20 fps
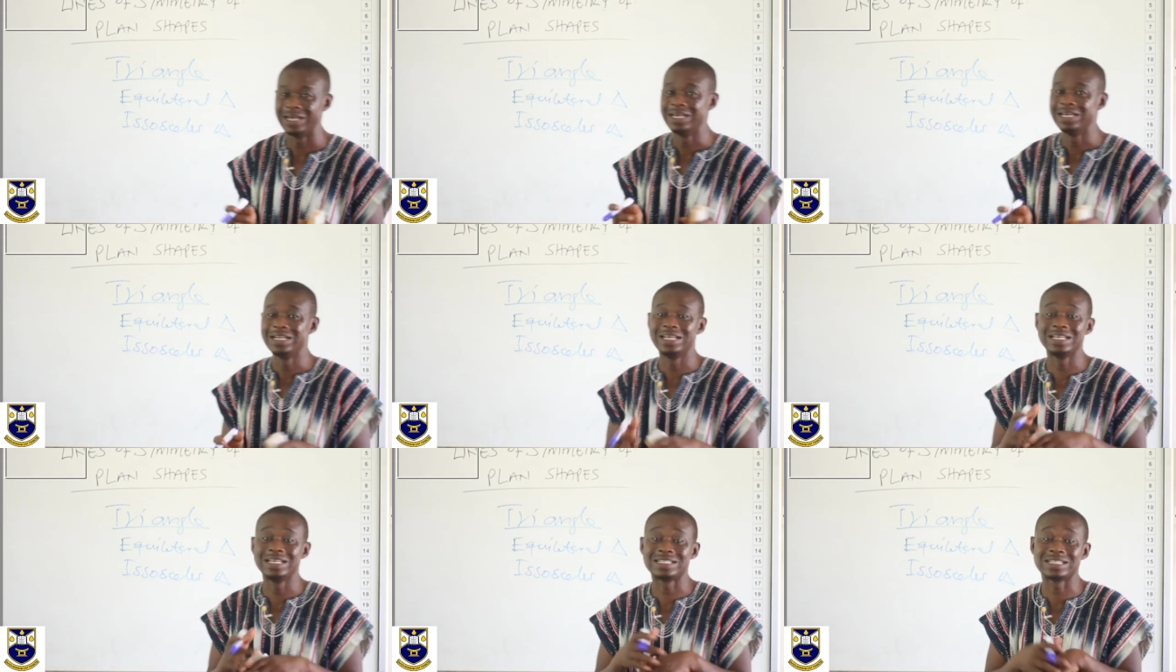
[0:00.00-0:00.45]

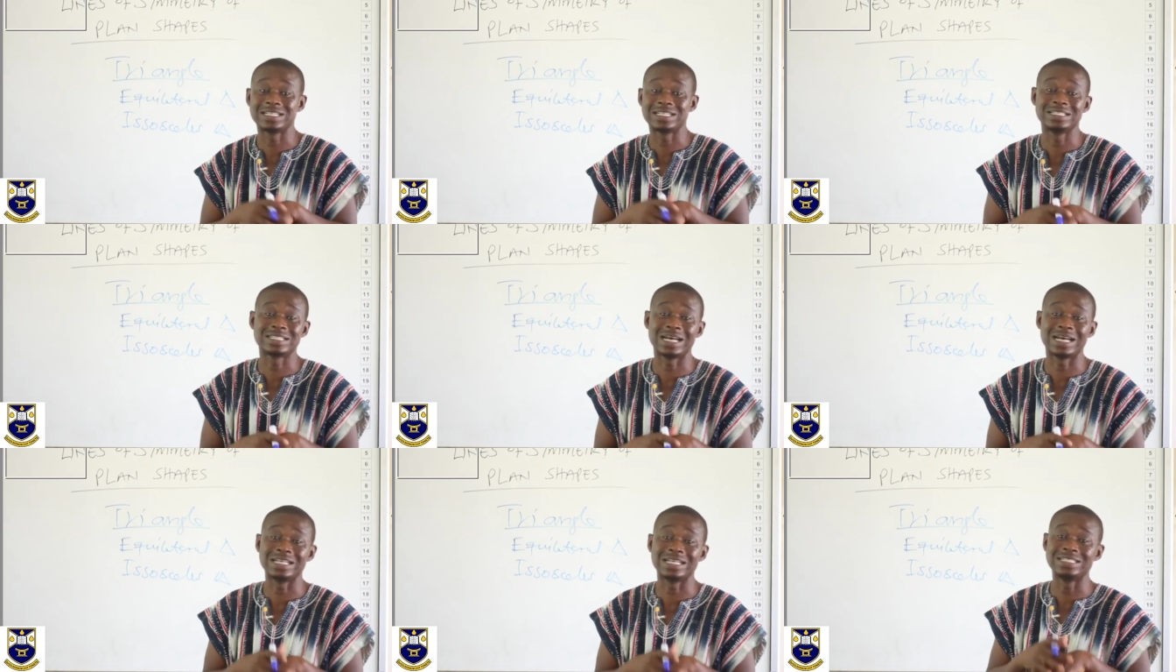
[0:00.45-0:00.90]
It
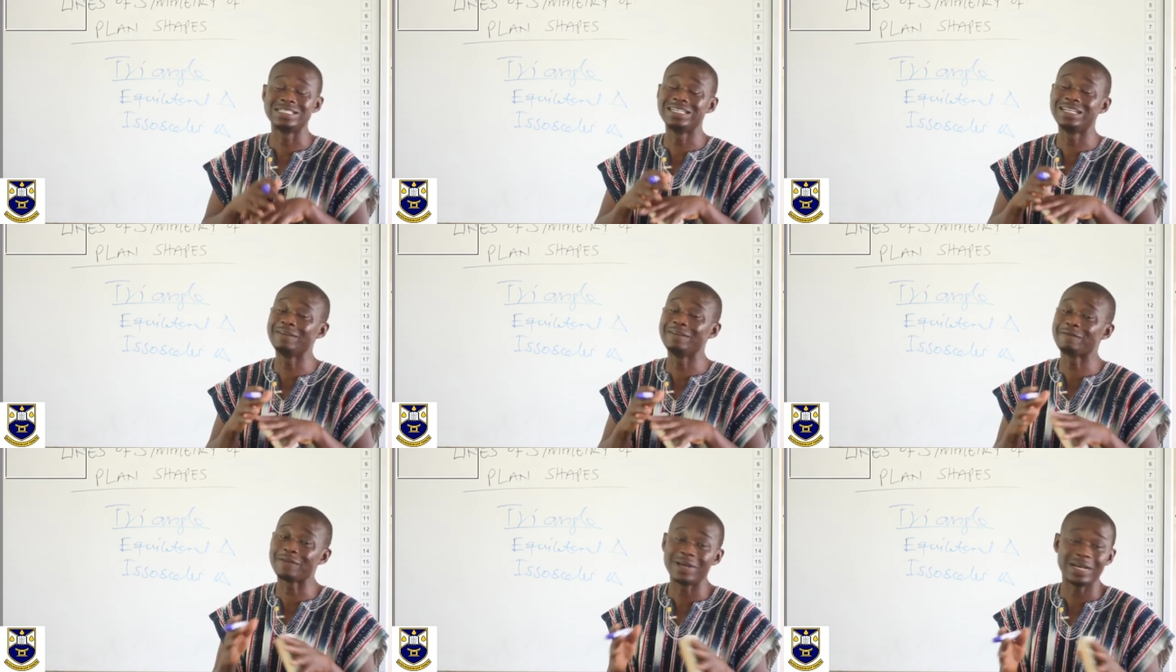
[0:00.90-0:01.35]
has
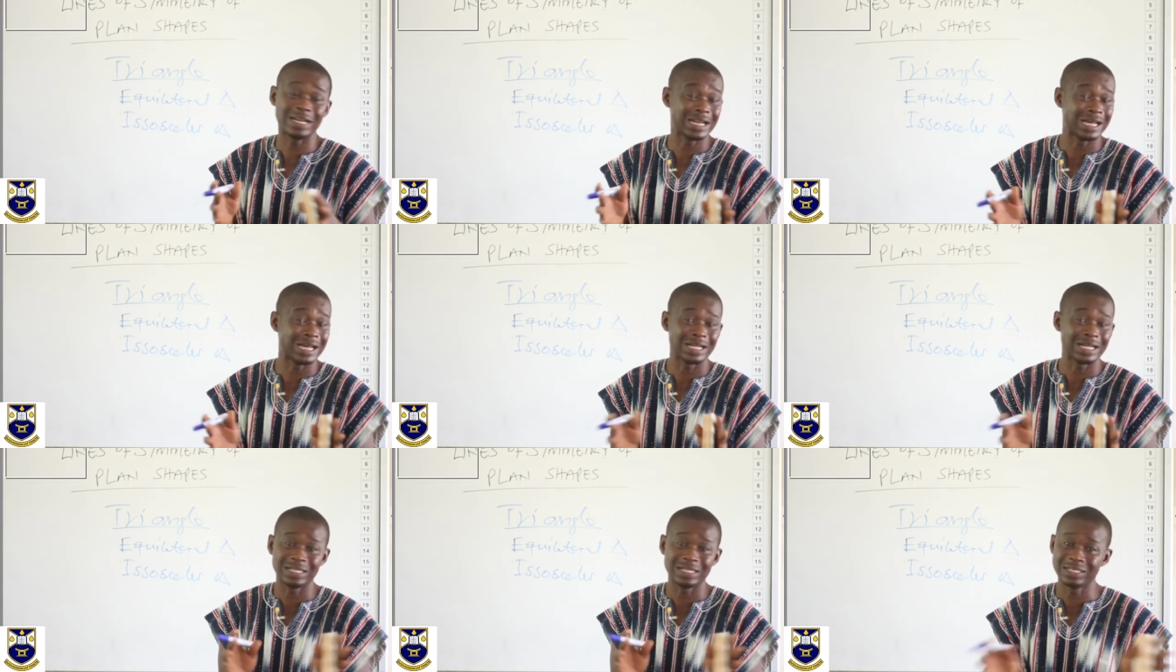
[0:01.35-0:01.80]
different
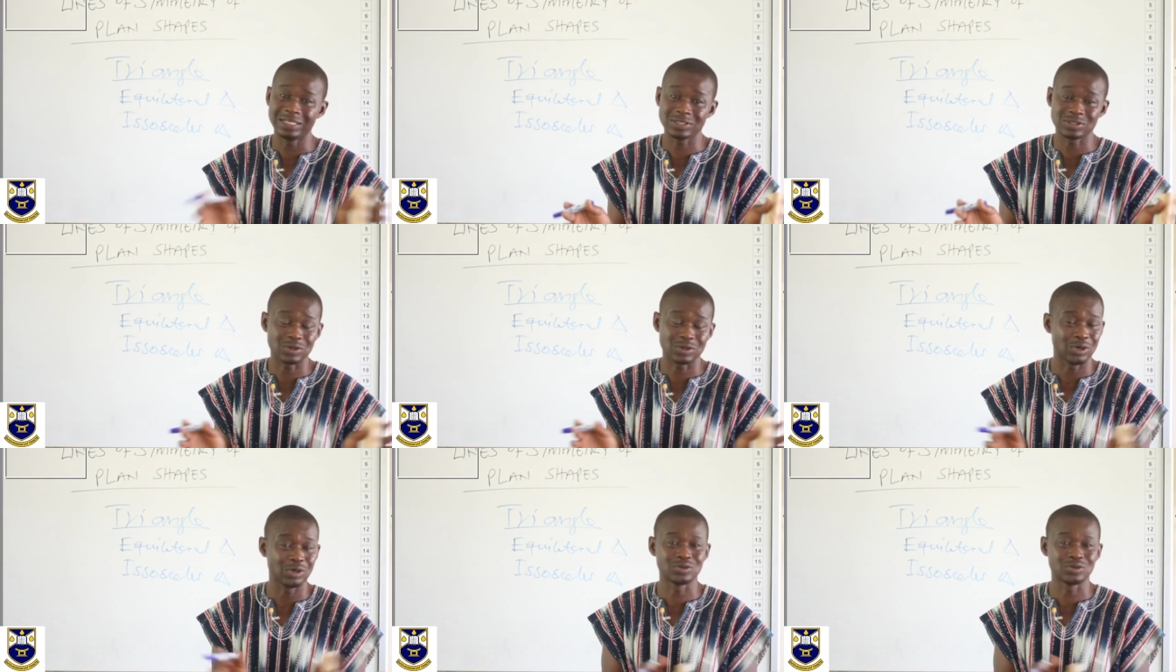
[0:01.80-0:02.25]
angles
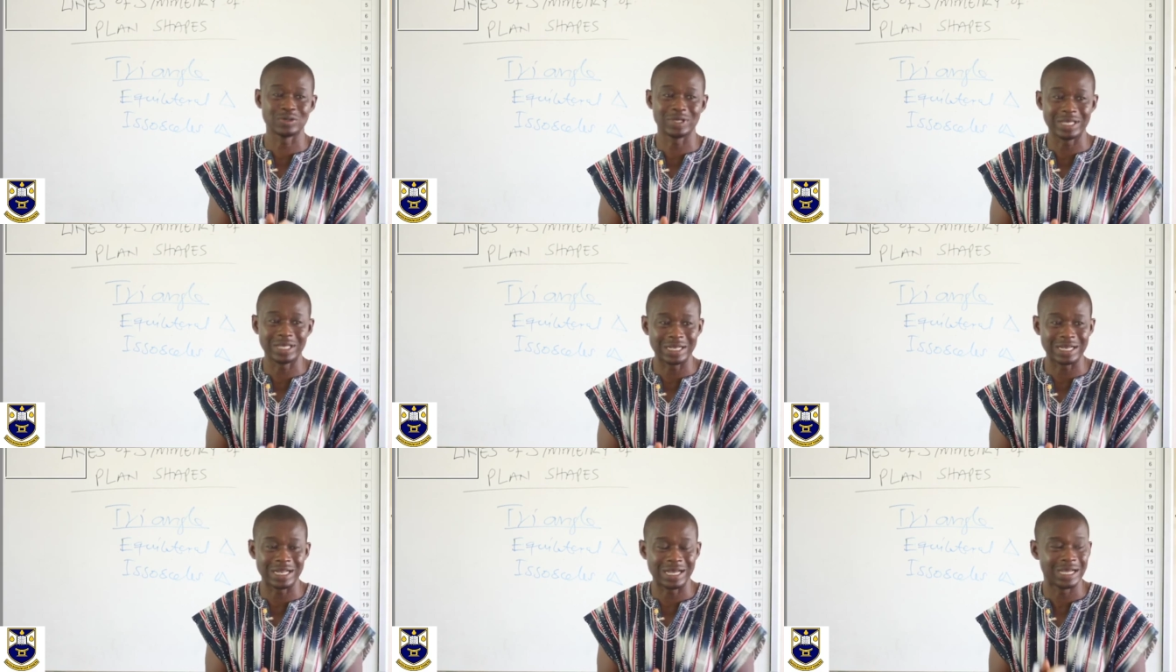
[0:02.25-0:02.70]

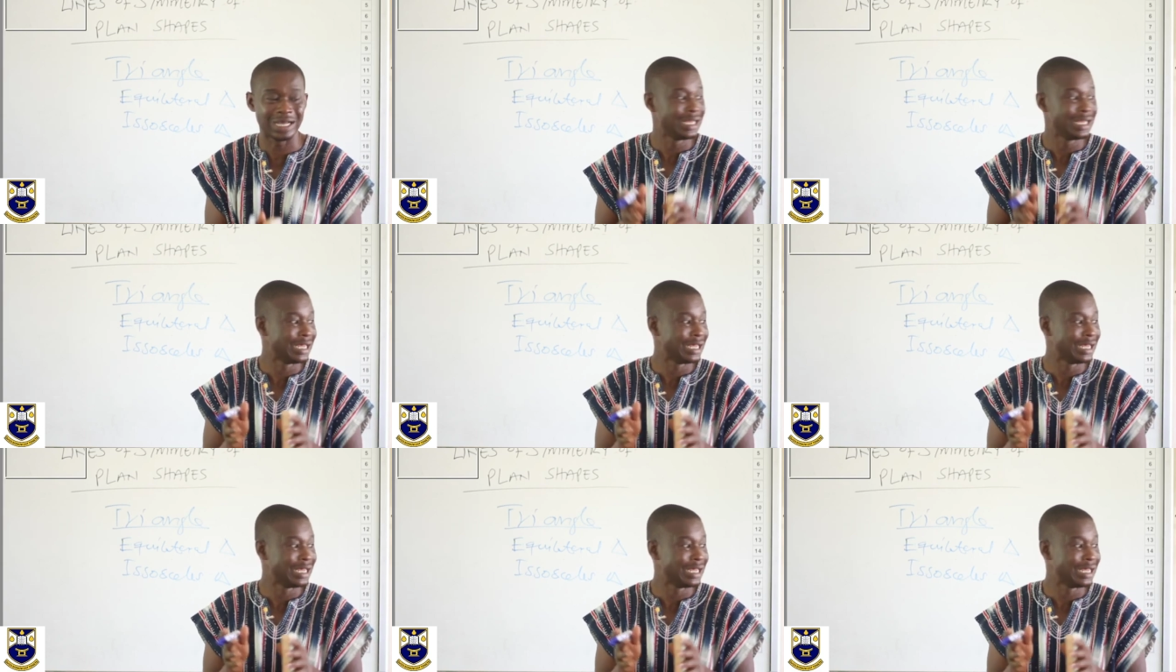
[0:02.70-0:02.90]
altogether,